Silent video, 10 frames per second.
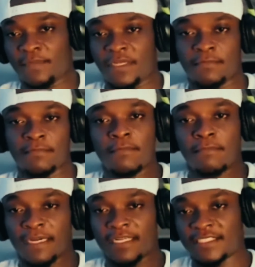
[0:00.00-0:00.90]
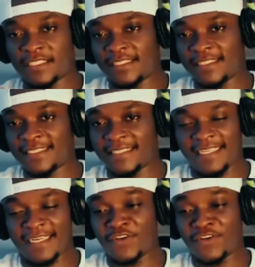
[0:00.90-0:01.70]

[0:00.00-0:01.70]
I mean, managing this